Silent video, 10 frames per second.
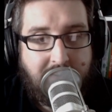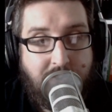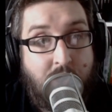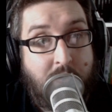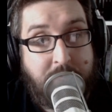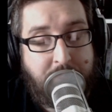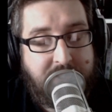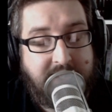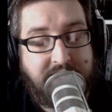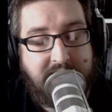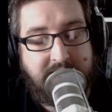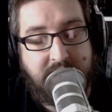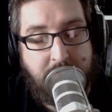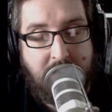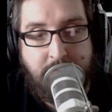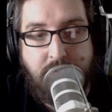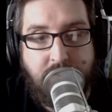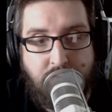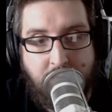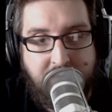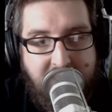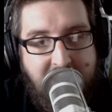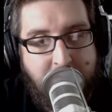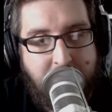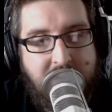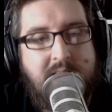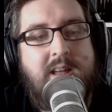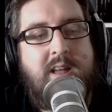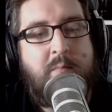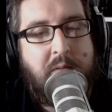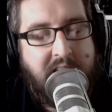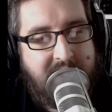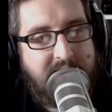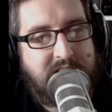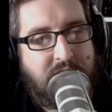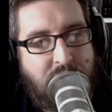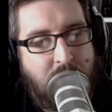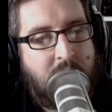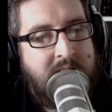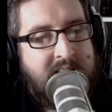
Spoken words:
corrupted potentially, so maybe you could run with him. But then I also thought